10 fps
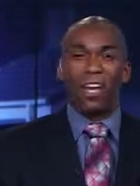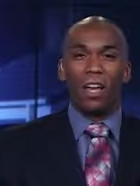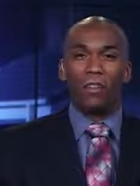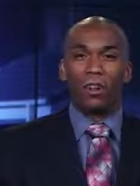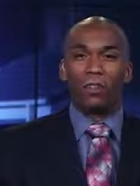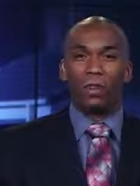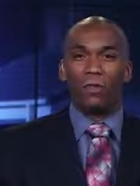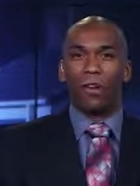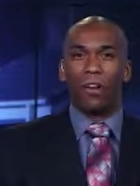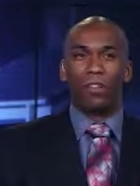If you go to
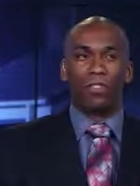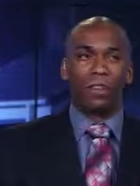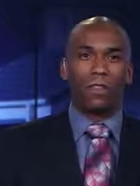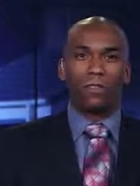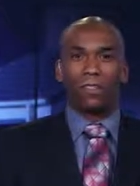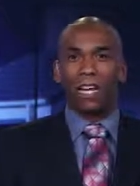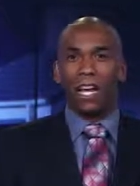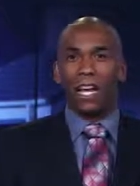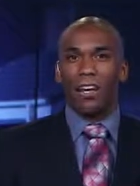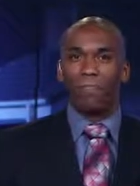a very conservative
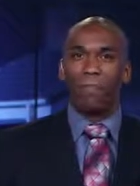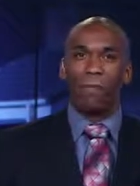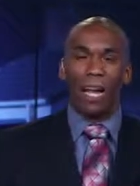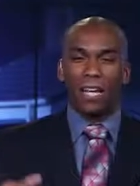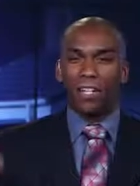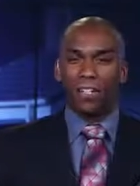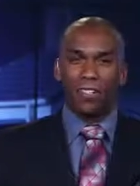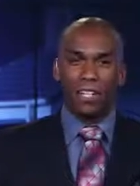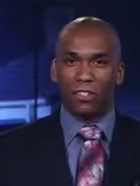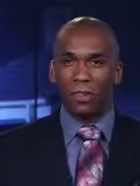steakhouse back in the
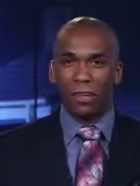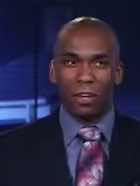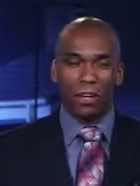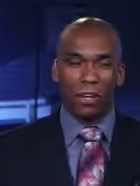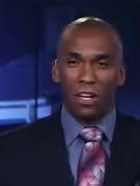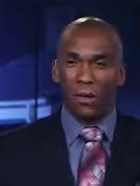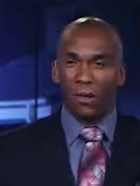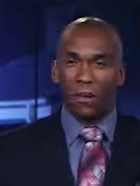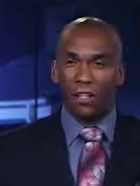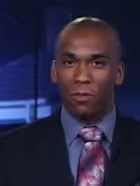sticks somewhere, you may
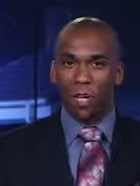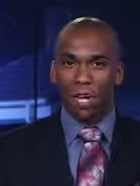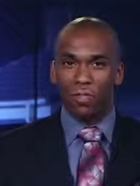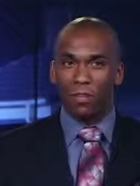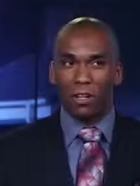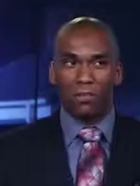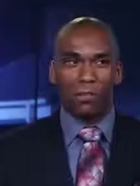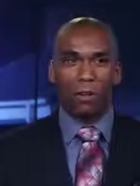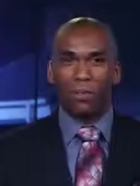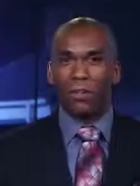find some guys who love
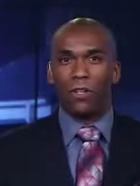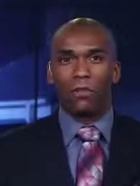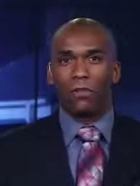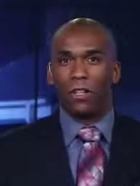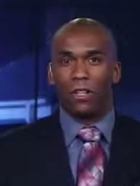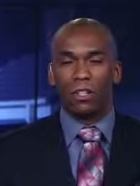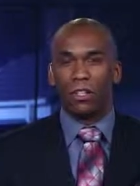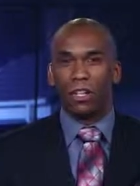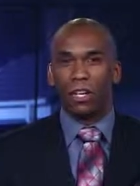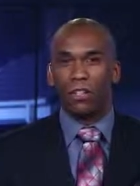Trump. If you go to the to
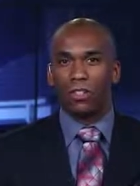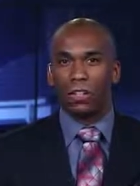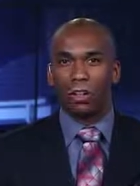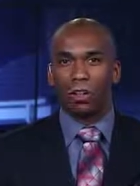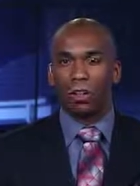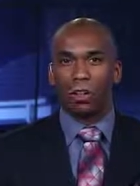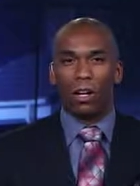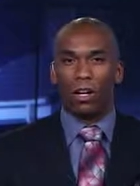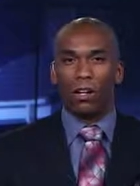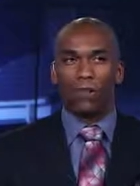the gun show,
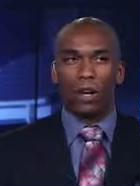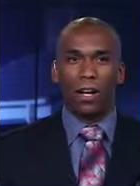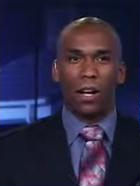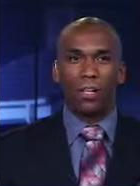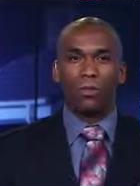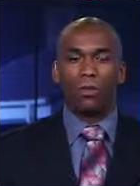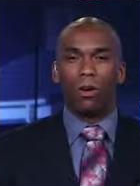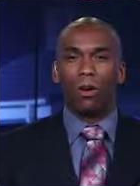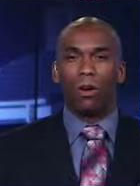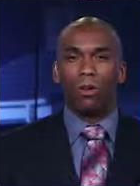uh, you're going to find guys who
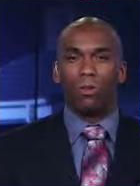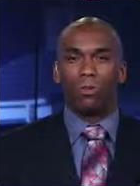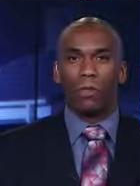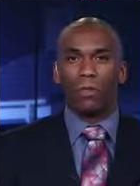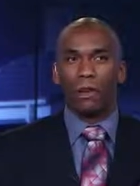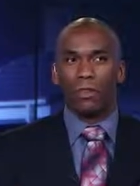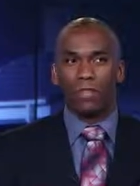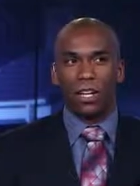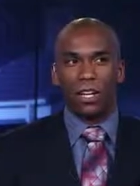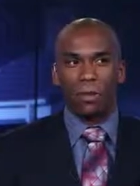are supportive of the
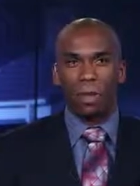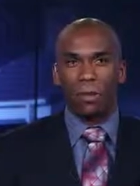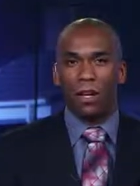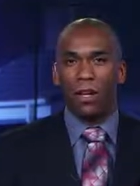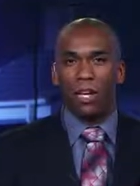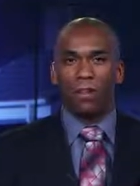Second Amendment.